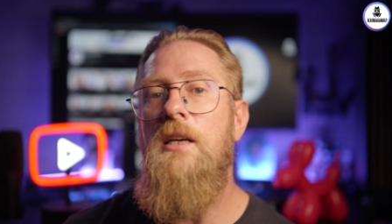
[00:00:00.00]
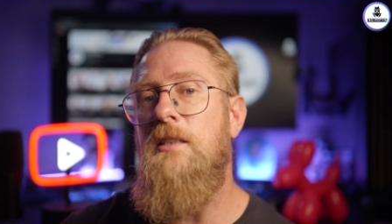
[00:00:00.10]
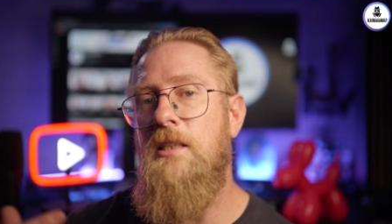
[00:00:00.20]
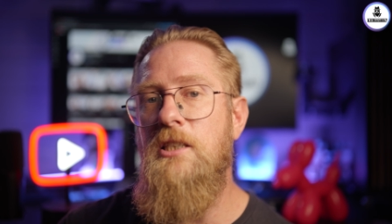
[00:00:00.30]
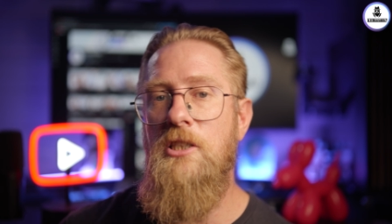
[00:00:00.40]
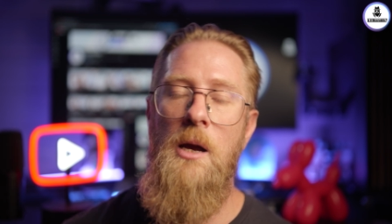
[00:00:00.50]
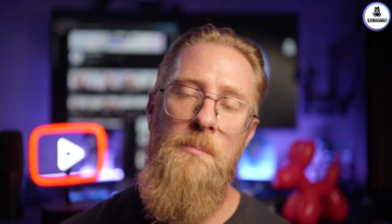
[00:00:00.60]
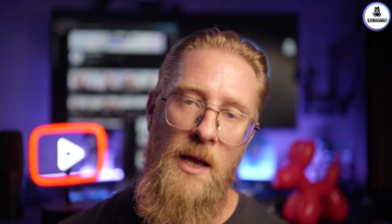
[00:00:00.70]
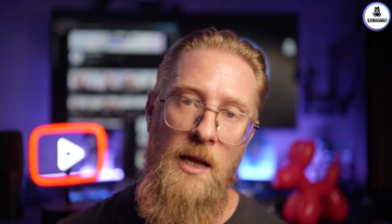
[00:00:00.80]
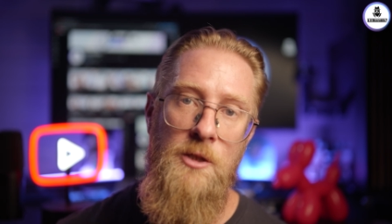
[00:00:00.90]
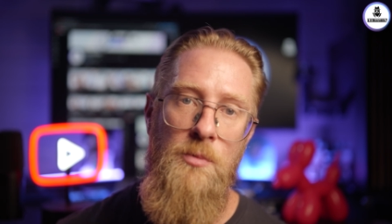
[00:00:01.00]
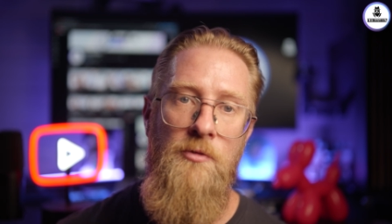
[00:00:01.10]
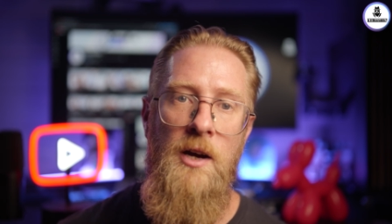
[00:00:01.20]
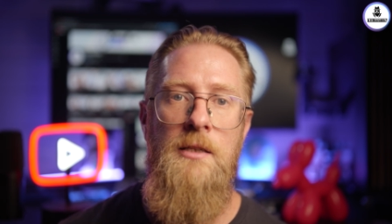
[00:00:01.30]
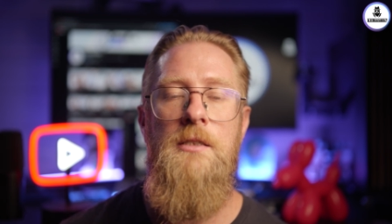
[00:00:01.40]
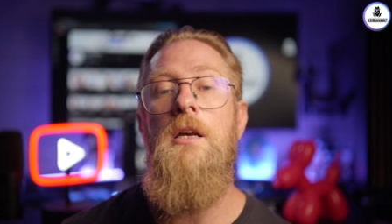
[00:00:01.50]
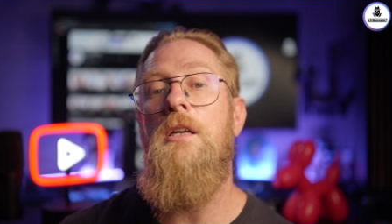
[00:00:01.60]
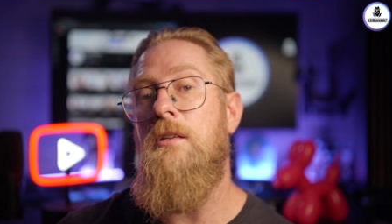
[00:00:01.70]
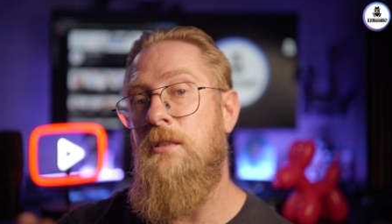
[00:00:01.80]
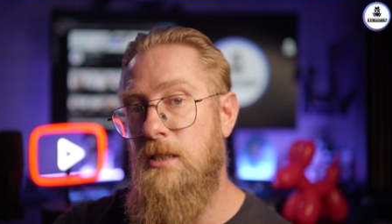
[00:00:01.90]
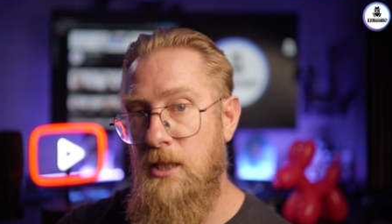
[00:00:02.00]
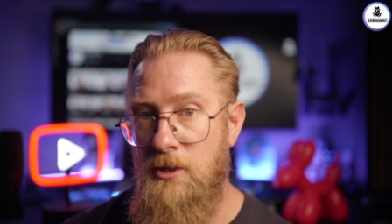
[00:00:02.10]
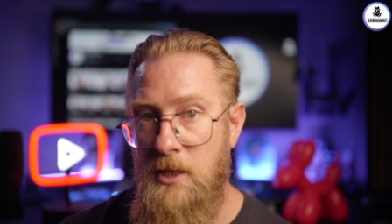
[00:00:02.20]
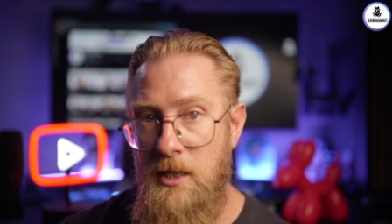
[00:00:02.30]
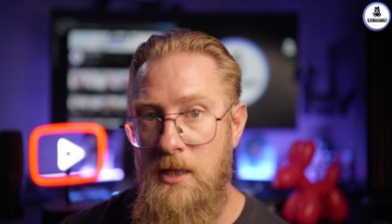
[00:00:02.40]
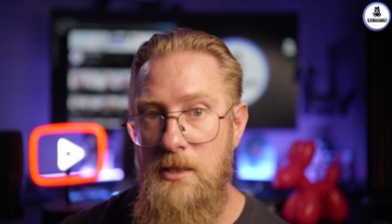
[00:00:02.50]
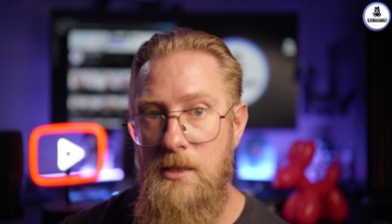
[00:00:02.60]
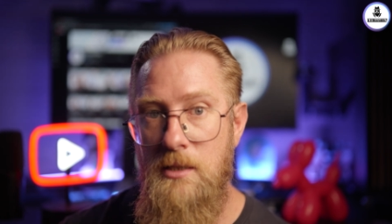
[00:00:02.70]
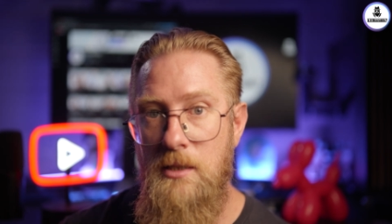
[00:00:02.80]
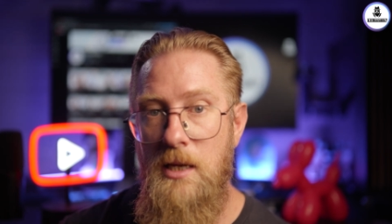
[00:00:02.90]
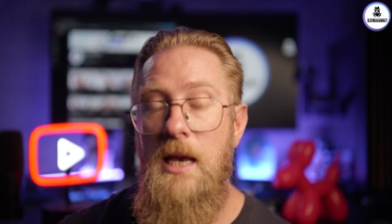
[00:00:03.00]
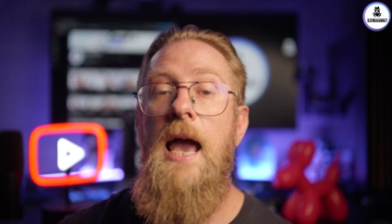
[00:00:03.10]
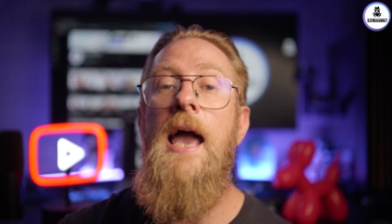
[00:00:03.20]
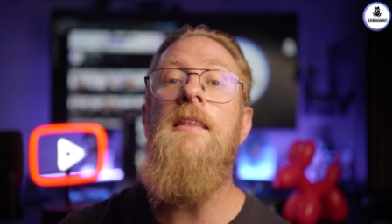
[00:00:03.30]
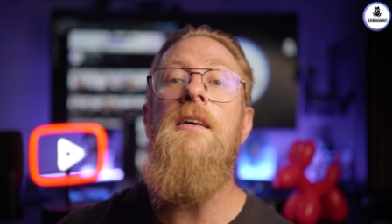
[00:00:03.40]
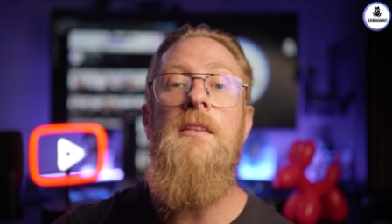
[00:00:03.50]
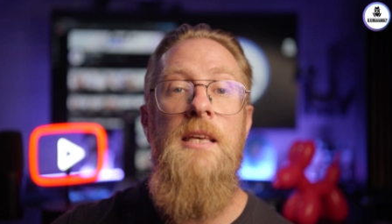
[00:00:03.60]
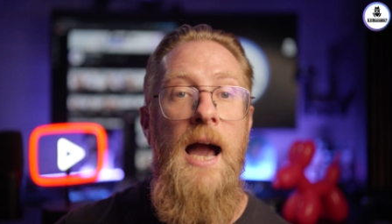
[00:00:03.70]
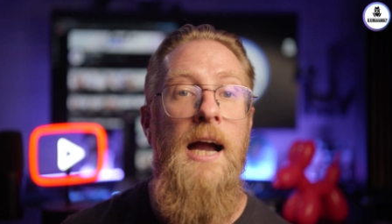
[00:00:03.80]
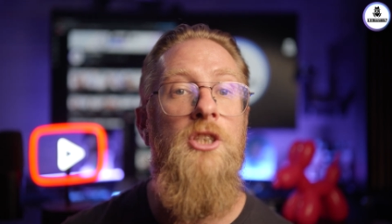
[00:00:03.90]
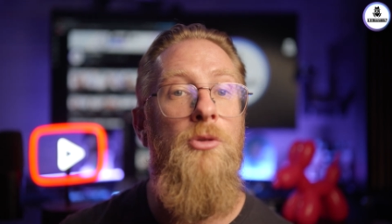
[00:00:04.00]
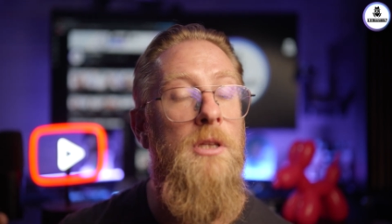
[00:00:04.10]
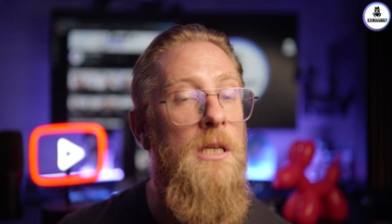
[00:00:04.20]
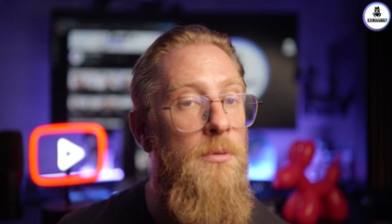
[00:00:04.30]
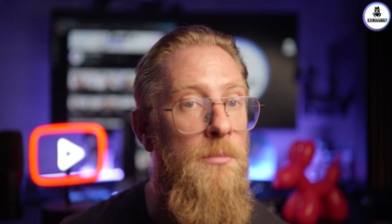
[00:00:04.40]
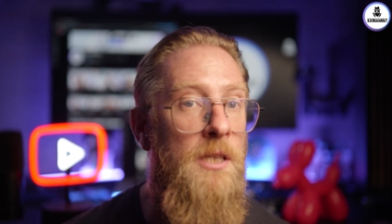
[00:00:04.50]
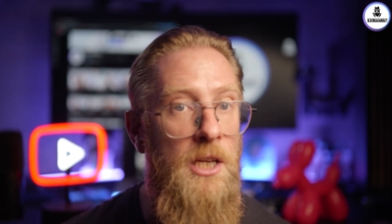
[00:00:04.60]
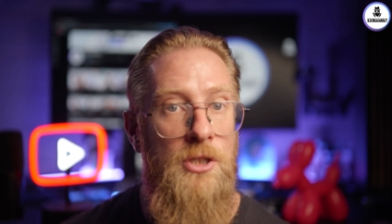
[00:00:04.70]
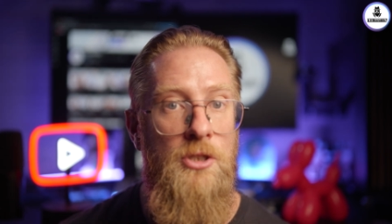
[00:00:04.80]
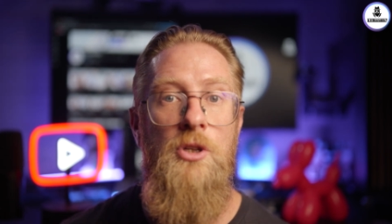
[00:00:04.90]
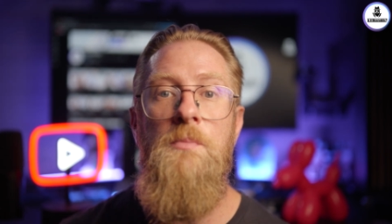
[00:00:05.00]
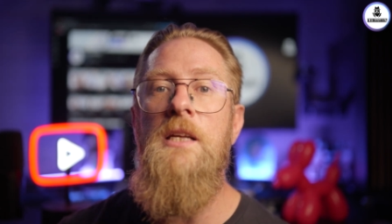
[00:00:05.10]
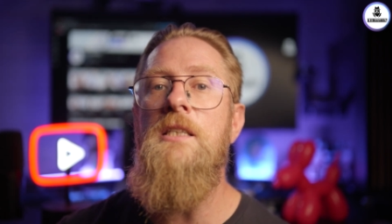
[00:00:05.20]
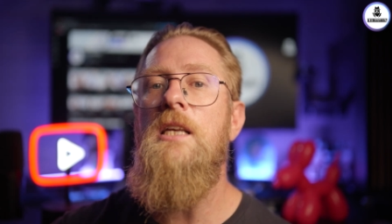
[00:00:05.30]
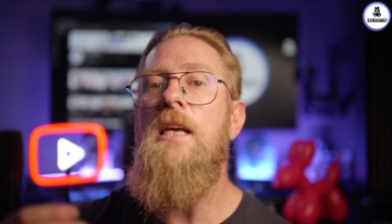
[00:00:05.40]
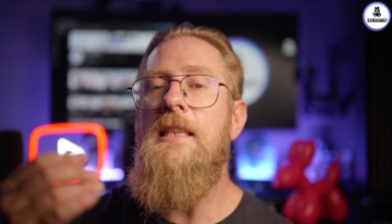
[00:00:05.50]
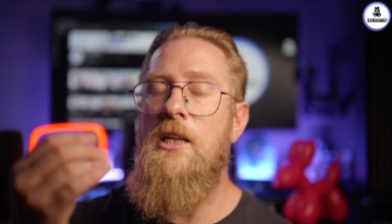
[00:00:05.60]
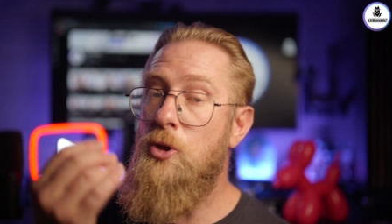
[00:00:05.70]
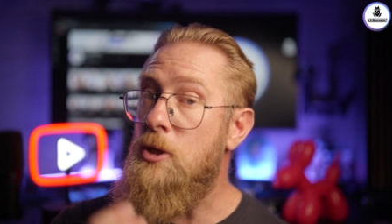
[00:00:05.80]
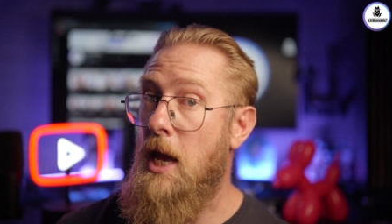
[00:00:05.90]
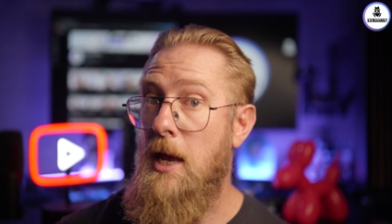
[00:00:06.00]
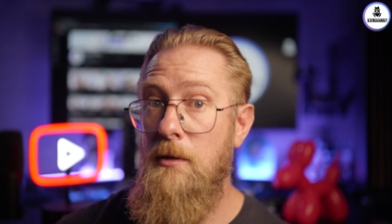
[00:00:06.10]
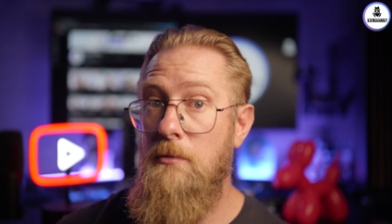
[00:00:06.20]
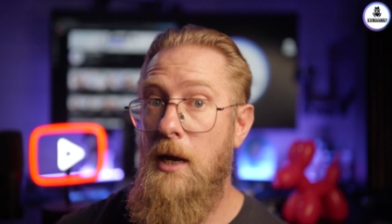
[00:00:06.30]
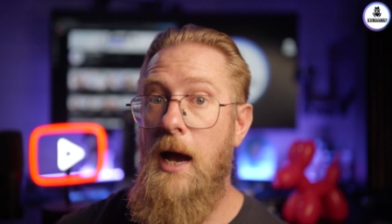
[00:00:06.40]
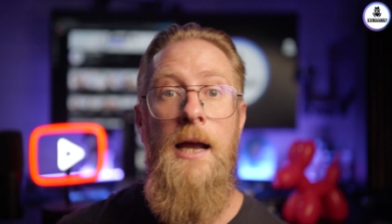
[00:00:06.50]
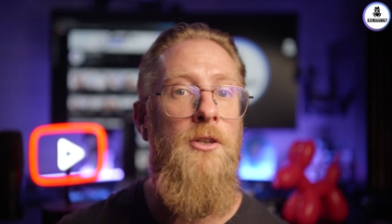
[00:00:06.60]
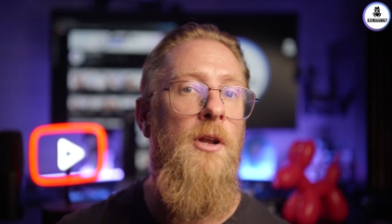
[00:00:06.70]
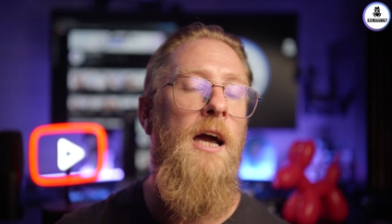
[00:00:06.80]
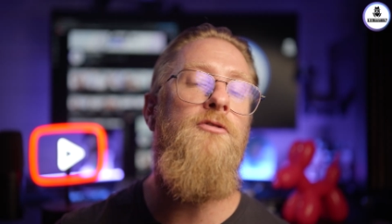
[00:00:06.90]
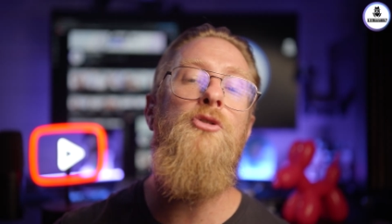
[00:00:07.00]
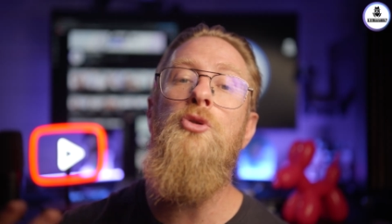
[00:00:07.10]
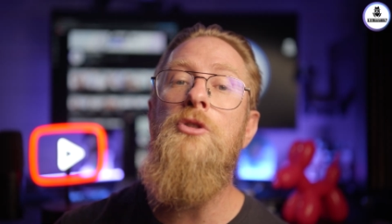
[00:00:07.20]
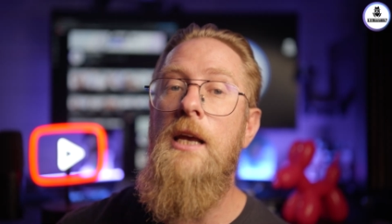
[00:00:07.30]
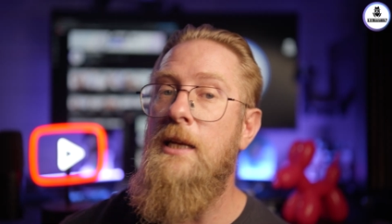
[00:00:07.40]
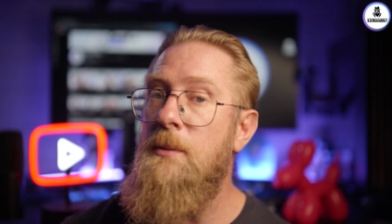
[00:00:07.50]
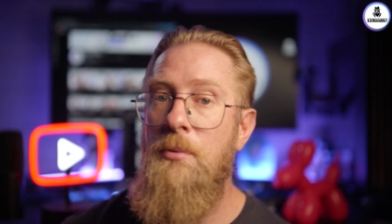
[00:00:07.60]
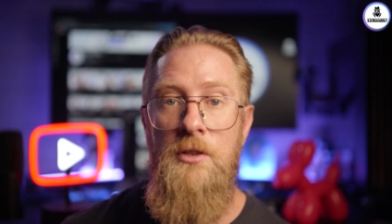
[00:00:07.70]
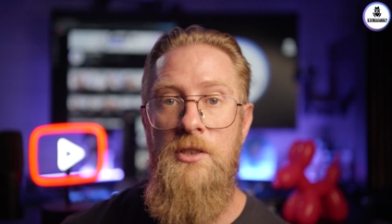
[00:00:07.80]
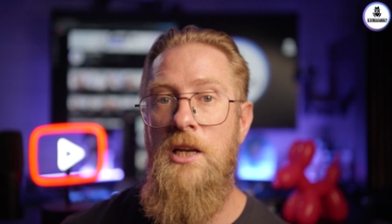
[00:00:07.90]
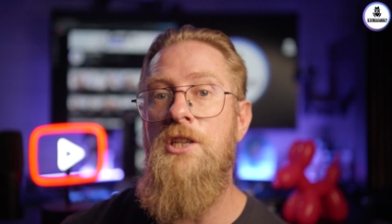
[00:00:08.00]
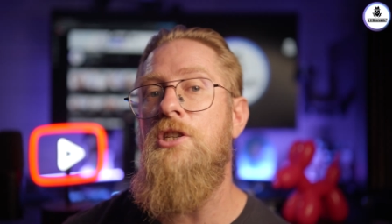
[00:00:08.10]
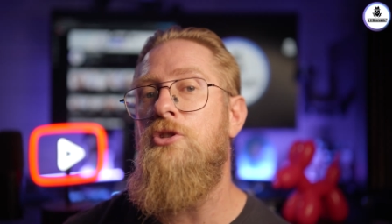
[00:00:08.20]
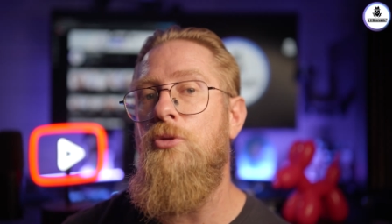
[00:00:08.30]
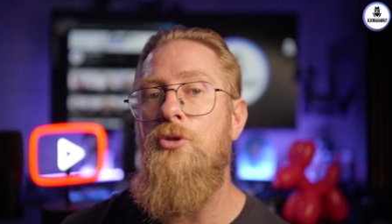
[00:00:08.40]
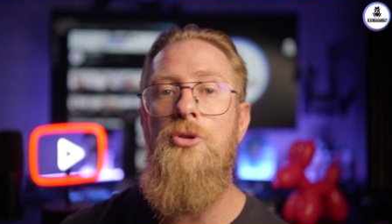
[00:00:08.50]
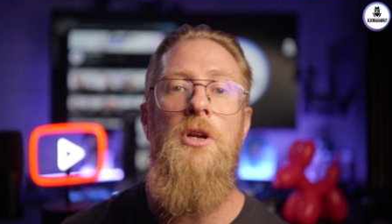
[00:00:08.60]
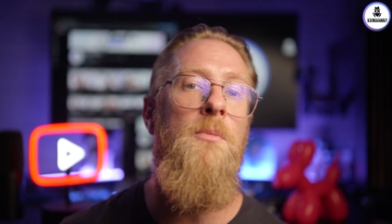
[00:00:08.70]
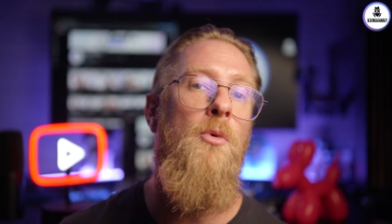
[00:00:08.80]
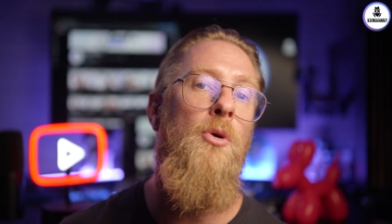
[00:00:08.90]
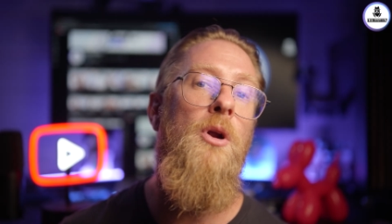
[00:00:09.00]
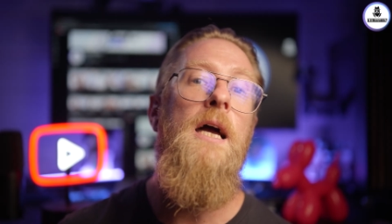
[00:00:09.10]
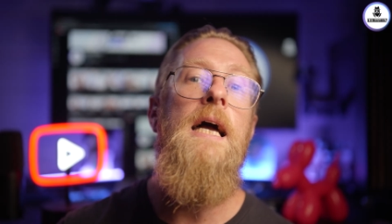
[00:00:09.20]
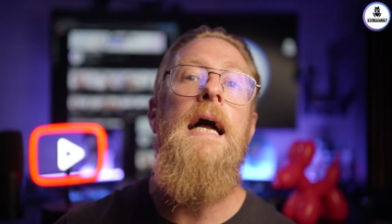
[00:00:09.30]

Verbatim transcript: This update provides the CRDs and the actual implementation. So it means that today, I don't have to use any policy engine solution anymore